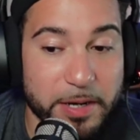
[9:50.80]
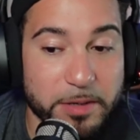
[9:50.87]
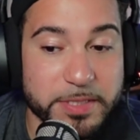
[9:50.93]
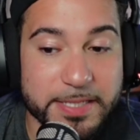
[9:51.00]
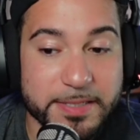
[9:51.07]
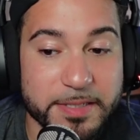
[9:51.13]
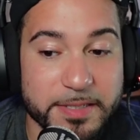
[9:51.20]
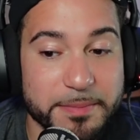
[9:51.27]

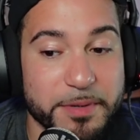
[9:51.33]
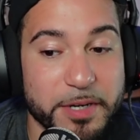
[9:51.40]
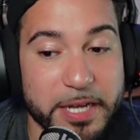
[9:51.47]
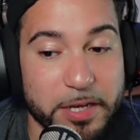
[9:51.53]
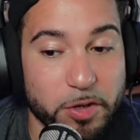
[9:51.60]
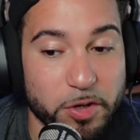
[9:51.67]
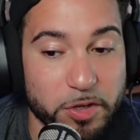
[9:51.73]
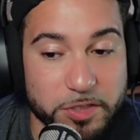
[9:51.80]
Destiny, but
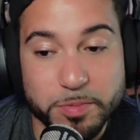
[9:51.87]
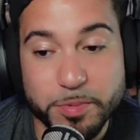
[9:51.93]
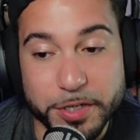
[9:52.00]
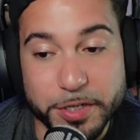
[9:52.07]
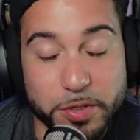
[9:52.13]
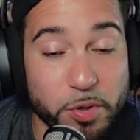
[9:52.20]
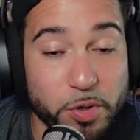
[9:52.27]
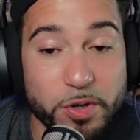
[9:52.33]
it looks
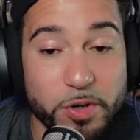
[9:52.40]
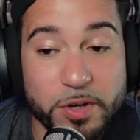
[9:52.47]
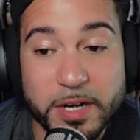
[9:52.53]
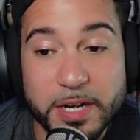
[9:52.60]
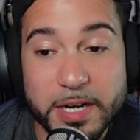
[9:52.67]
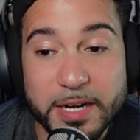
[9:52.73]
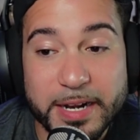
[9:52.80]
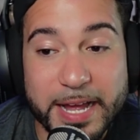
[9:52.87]
pretty cool.
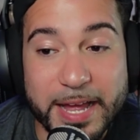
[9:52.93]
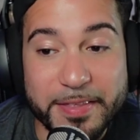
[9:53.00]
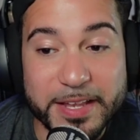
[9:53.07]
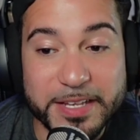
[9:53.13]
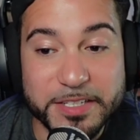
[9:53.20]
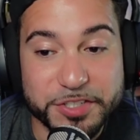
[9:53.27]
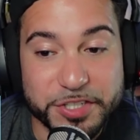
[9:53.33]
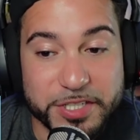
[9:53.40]
And
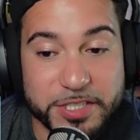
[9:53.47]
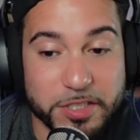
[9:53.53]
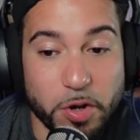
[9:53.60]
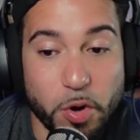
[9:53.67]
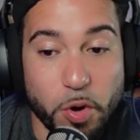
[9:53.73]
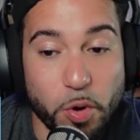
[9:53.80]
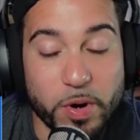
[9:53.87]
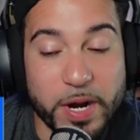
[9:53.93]
then just the
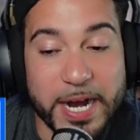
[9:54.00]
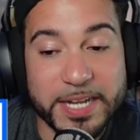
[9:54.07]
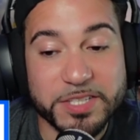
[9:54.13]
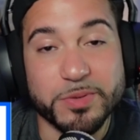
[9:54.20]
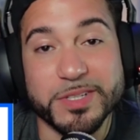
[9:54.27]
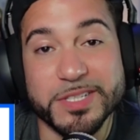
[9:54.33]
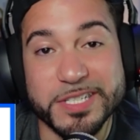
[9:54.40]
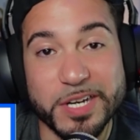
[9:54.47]
whole
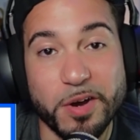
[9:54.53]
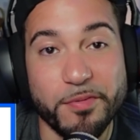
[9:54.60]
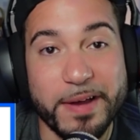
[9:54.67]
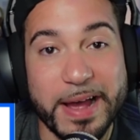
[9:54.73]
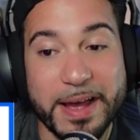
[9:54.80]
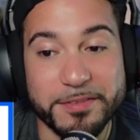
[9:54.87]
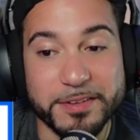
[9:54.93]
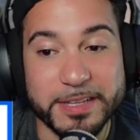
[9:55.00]
console itself
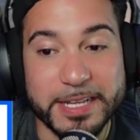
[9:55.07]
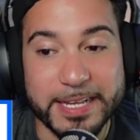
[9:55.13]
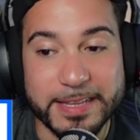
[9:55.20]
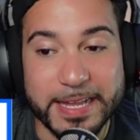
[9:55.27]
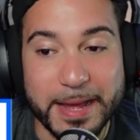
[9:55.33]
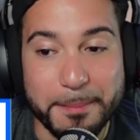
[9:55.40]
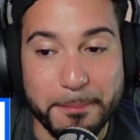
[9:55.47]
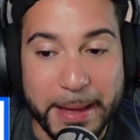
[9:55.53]
having like
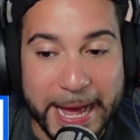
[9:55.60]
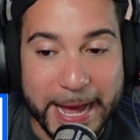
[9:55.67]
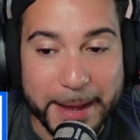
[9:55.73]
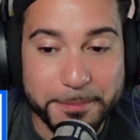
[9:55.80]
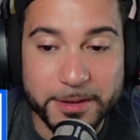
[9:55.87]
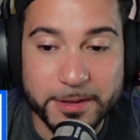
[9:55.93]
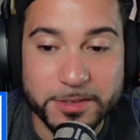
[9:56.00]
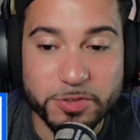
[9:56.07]
that
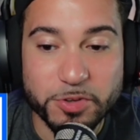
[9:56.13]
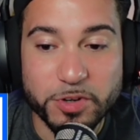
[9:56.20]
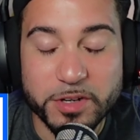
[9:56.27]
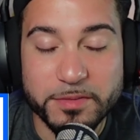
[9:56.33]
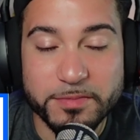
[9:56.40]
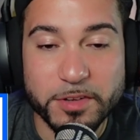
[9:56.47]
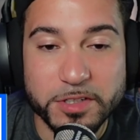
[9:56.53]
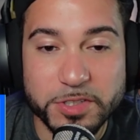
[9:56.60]
map sort
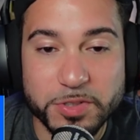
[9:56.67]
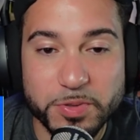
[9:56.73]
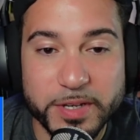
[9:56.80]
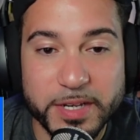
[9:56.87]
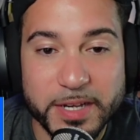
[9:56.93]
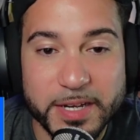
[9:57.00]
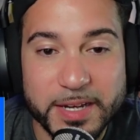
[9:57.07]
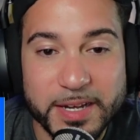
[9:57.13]
of look to
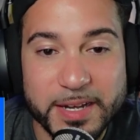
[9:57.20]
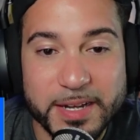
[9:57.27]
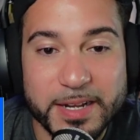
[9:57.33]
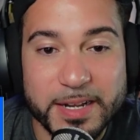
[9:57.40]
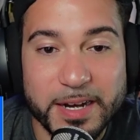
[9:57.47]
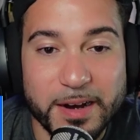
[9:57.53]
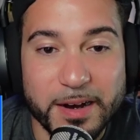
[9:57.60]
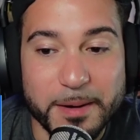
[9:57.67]
it,
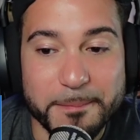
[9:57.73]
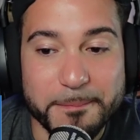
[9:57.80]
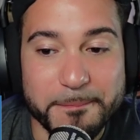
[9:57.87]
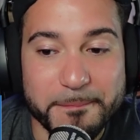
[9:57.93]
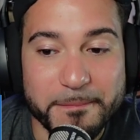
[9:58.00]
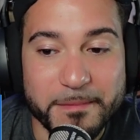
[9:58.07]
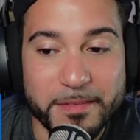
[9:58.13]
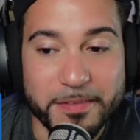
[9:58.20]

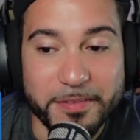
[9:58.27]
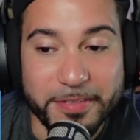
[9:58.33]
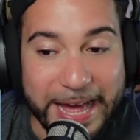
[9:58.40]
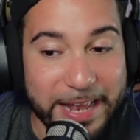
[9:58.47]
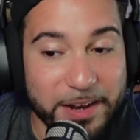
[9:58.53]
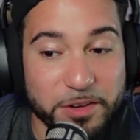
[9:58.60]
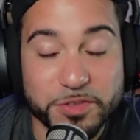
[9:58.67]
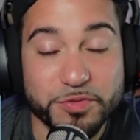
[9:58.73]

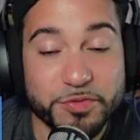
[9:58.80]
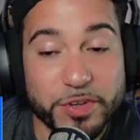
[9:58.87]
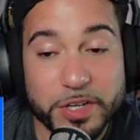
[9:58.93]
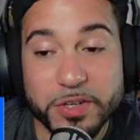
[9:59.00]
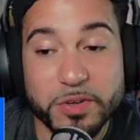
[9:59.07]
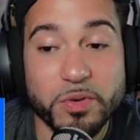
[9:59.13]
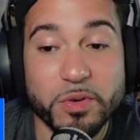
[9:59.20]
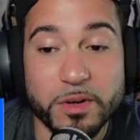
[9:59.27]
that looks
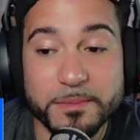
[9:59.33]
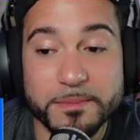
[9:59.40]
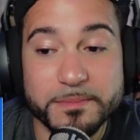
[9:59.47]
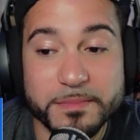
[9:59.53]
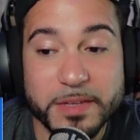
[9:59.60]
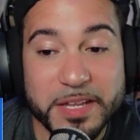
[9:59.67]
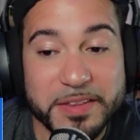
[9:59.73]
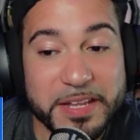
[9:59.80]
really cool.
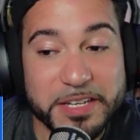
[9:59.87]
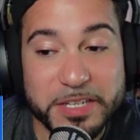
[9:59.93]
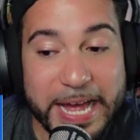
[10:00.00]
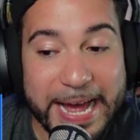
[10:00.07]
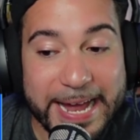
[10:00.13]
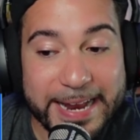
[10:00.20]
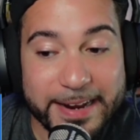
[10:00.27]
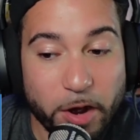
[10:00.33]
And then
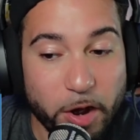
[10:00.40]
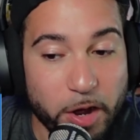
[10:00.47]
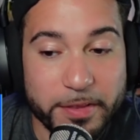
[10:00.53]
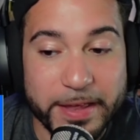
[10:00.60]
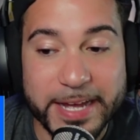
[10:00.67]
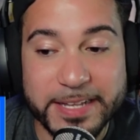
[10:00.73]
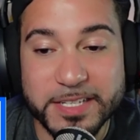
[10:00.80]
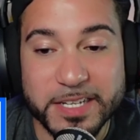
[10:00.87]
add all
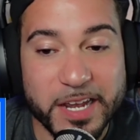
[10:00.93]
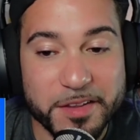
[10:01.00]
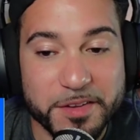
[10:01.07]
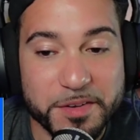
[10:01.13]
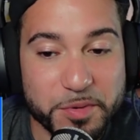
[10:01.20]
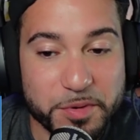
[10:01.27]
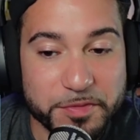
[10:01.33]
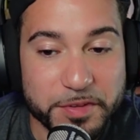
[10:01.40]
that
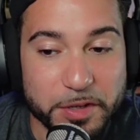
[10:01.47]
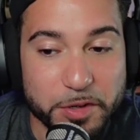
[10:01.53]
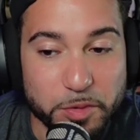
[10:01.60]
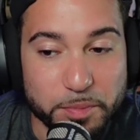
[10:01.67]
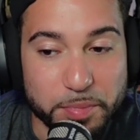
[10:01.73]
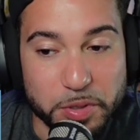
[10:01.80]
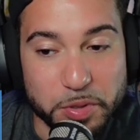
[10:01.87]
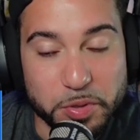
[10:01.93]
together with the little
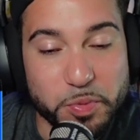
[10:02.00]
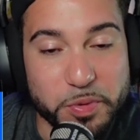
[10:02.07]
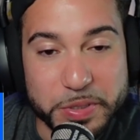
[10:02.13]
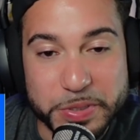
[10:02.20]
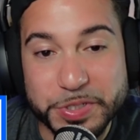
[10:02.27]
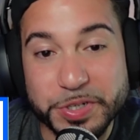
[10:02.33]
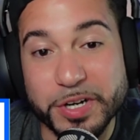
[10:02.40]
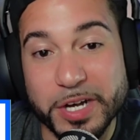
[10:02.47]
blue when
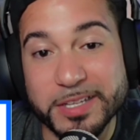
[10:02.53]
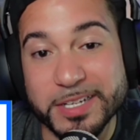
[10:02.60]
you turn on the